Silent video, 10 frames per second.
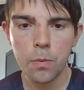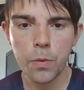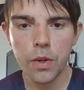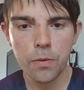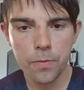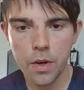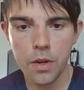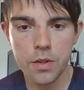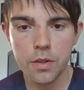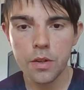We are
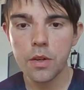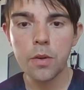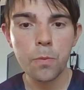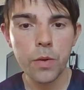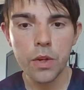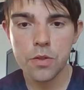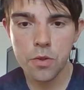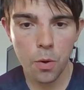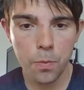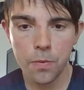third. We are
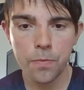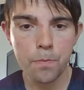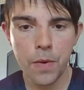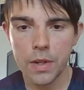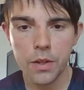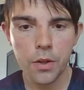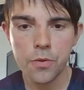top of Man U,